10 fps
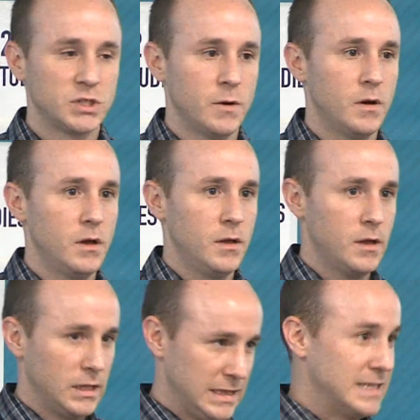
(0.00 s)
So
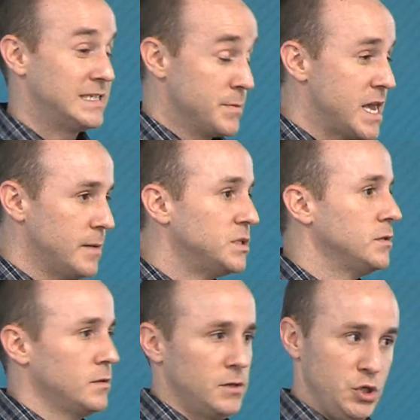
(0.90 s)
some games,
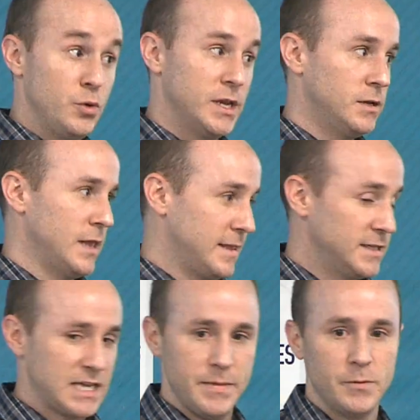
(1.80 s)
you can, like
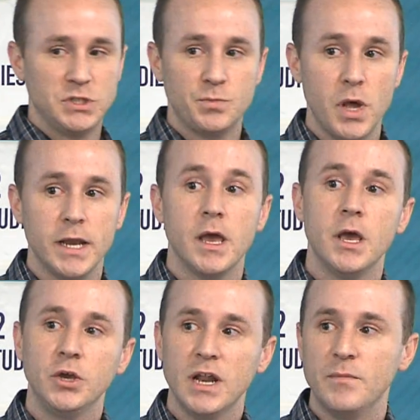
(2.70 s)
this game that we just played,
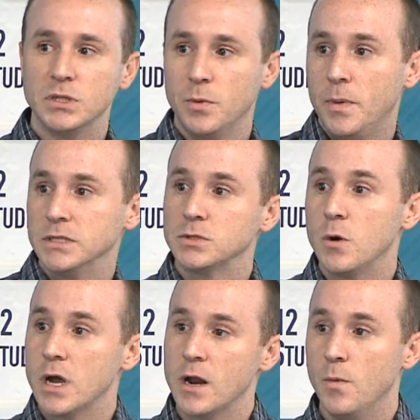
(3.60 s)
you can have multiple puzzles
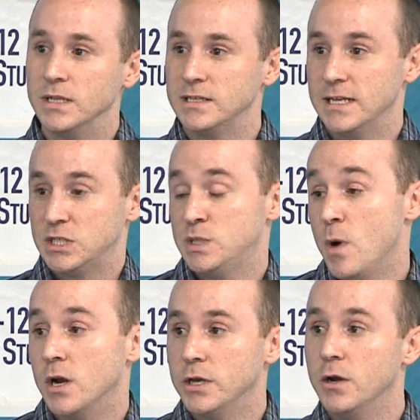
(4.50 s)
going on at once, and that's
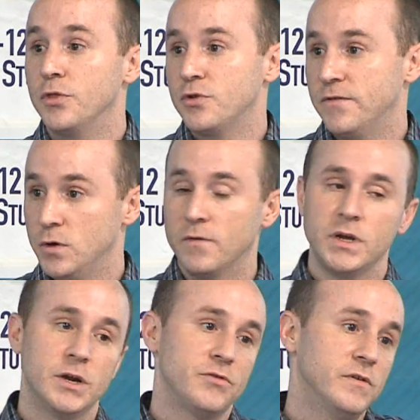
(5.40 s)
smart. 3 of you over
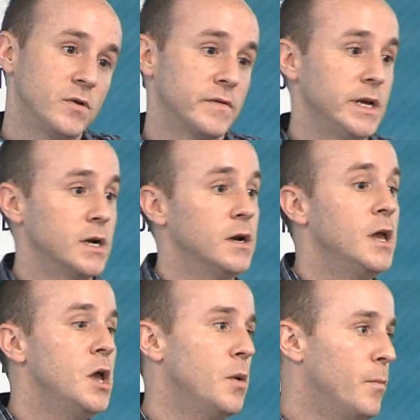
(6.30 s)
here, 3 of you over here,
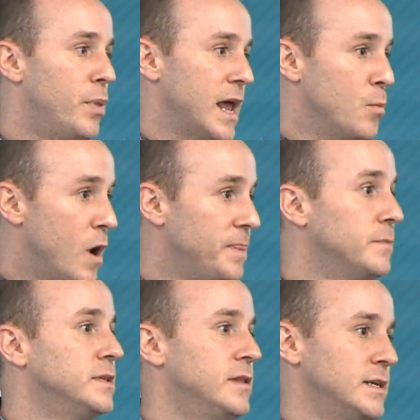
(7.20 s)
but I want
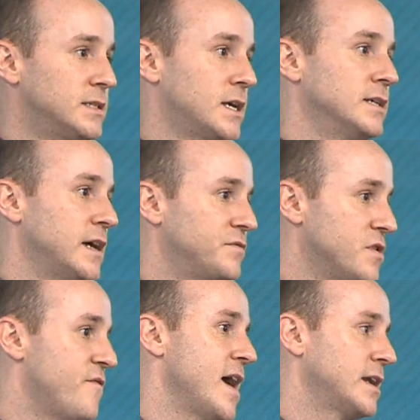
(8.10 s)
them to then discuss after the
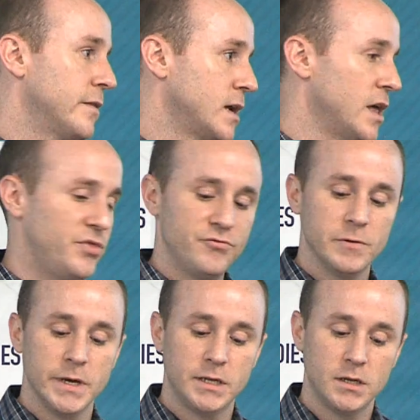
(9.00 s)
fact how they got
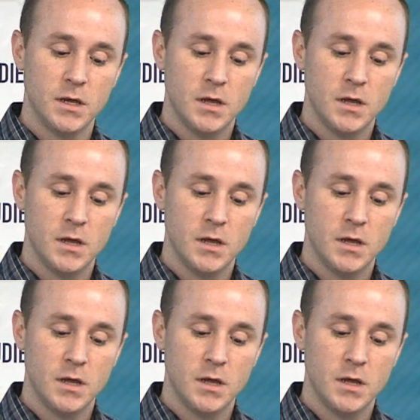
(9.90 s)
through it.